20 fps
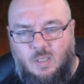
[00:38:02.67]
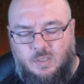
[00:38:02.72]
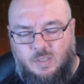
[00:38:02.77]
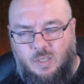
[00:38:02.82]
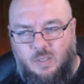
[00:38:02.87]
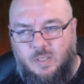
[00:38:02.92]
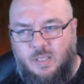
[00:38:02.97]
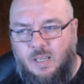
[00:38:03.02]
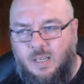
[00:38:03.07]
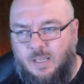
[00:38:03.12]

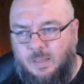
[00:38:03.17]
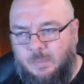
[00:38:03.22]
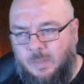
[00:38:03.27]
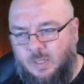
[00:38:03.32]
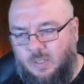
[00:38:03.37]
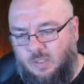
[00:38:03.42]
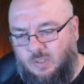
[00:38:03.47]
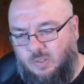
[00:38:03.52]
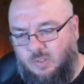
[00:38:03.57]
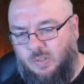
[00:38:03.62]
So the elite
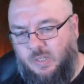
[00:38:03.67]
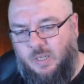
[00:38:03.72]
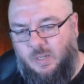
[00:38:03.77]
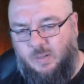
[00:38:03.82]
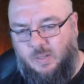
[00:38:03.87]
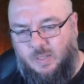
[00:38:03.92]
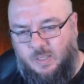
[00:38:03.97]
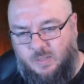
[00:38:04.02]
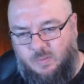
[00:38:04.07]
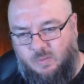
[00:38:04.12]
military
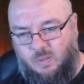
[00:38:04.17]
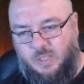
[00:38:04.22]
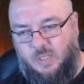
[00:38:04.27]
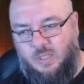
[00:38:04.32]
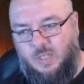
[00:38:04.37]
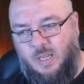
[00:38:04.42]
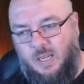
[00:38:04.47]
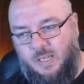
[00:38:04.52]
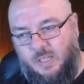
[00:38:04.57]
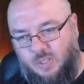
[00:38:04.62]
units for each
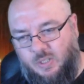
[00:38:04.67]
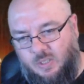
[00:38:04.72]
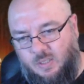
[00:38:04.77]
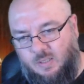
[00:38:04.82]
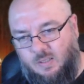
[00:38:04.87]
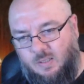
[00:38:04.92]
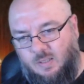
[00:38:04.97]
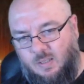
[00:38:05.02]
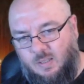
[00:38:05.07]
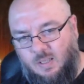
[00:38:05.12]

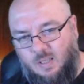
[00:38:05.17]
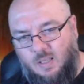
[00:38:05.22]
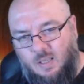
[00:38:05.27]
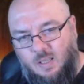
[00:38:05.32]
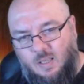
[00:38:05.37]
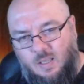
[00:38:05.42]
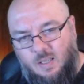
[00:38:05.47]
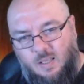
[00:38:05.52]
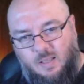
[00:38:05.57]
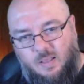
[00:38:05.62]
nation,
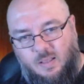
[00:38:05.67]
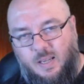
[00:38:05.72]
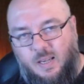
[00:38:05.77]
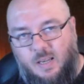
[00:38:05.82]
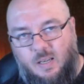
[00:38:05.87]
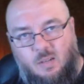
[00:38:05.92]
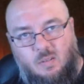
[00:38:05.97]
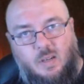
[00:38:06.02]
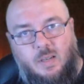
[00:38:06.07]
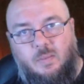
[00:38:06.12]
they are
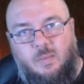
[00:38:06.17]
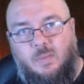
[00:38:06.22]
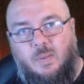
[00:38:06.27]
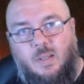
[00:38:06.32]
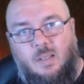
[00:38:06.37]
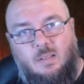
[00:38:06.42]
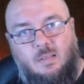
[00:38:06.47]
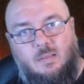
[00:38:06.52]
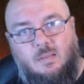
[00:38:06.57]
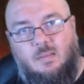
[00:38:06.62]
great
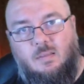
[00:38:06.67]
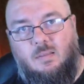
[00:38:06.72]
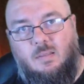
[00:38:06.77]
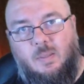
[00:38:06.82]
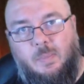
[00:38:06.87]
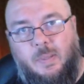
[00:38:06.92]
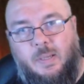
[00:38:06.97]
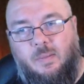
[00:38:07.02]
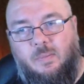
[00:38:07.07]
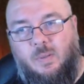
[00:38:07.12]
fun to
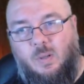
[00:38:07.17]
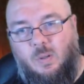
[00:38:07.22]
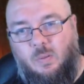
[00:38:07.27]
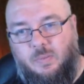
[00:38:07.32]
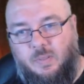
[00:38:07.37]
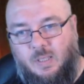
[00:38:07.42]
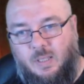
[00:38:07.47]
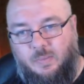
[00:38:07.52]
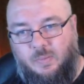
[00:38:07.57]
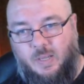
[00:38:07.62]
be involved
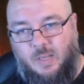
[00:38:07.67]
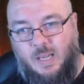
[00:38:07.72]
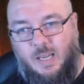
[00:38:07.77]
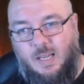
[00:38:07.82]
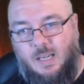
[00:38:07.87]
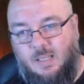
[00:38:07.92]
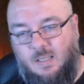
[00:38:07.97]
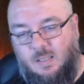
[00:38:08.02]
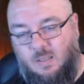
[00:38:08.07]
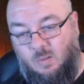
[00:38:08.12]
in if you
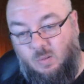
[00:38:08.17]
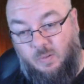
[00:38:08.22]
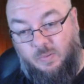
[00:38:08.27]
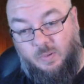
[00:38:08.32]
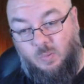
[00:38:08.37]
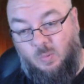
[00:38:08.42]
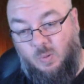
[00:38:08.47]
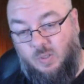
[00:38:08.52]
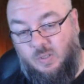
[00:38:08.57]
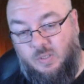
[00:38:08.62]
can or if
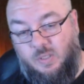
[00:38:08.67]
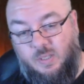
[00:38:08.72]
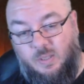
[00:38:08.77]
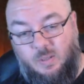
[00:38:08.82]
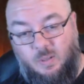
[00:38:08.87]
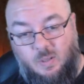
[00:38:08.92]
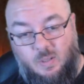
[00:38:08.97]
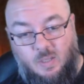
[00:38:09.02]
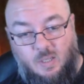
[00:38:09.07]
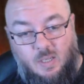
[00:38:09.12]
you want to.
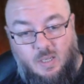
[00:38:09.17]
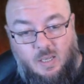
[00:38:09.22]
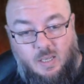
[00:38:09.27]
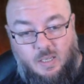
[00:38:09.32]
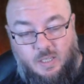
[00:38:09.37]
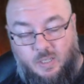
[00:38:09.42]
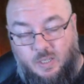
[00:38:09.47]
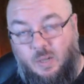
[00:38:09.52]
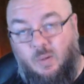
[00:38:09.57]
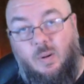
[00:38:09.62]

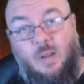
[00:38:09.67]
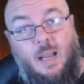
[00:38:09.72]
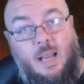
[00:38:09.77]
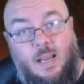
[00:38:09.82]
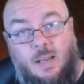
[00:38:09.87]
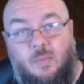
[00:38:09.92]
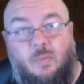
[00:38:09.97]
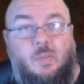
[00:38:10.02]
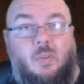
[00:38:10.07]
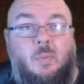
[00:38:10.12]
You don't
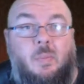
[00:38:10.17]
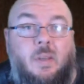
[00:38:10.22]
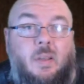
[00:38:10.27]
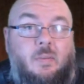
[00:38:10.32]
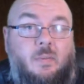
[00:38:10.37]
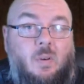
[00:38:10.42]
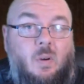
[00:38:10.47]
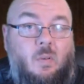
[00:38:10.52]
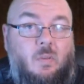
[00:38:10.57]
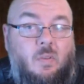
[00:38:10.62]
have to be
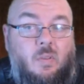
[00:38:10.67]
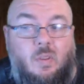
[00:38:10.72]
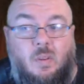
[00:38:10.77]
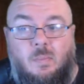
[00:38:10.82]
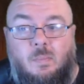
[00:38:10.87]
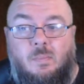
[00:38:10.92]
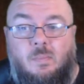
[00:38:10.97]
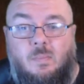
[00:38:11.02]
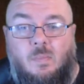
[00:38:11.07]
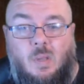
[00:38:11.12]
involved in
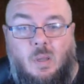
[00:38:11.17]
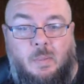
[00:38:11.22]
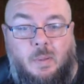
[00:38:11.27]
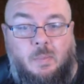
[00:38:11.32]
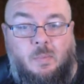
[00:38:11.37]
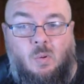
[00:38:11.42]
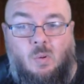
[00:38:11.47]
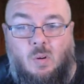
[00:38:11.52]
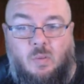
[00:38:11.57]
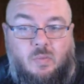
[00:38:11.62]
them. I mean,
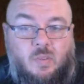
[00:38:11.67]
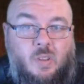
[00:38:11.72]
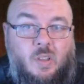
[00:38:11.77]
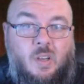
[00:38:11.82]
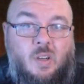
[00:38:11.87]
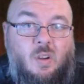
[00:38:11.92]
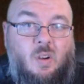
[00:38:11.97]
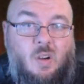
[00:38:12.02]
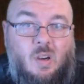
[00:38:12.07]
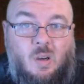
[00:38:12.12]
more often than
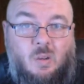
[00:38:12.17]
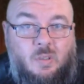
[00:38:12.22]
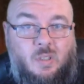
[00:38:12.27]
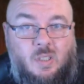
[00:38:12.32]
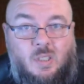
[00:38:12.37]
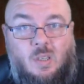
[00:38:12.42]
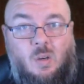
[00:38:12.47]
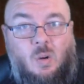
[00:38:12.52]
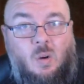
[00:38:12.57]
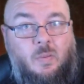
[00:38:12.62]
not, I'll
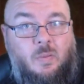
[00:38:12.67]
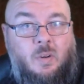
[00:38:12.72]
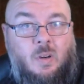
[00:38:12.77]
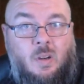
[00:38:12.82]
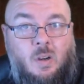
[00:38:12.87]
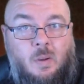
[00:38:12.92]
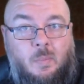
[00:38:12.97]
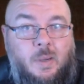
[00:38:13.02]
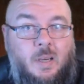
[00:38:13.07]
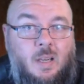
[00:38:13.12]
just go off and
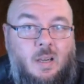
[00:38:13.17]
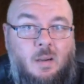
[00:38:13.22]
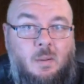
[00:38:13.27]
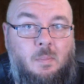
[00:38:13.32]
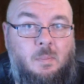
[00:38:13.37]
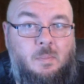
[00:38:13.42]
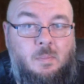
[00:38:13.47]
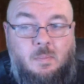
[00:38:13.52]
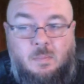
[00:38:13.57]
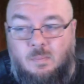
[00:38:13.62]
I'll
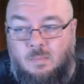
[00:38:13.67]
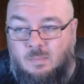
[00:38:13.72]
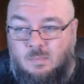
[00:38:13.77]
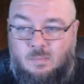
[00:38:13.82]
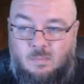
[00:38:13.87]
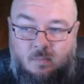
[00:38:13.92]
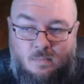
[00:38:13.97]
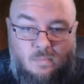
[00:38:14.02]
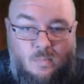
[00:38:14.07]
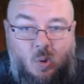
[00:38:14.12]
become
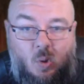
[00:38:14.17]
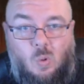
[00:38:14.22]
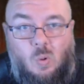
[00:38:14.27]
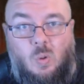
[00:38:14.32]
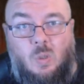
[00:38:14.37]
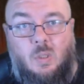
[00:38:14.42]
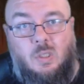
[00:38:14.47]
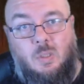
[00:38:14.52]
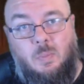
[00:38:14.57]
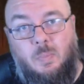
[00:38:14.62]

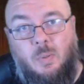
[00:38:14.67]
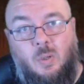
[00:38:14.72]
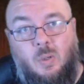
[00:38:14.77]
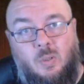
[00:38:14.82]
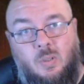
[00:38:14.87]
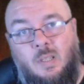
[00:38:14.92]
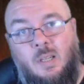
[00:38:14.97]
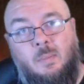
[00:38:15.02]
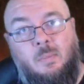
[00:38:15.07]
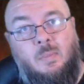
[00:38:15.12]
Orc Spot
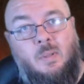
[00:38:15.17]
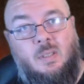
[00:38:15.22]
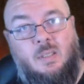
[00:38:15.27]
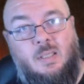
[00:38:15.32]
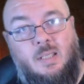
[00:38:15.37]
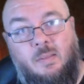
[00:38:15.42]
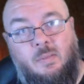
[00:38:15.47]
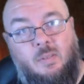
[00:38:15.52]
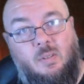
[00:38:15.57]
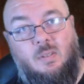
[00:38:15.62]
number
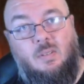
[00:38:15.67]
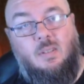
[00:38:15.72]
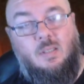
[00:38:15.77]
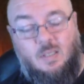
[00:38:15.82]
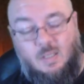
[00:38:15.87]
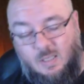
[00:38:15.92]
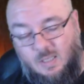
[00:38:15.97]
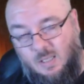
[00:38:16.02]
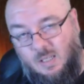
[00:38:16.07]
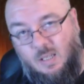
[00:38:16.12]
seven
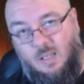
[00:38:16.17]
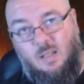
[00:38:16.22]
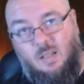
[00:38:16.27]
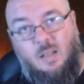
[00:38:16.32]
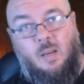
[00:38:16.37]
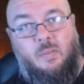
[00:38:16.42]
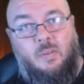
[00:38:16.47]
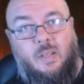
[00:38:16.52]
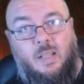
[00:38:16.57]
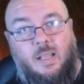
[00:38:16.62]

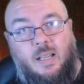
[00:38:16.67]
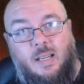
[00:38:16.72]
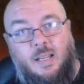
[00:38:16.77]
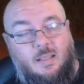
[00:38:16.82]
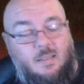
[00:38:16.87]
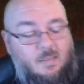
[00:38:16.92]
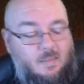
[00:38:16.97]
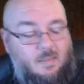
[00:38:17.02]
over there,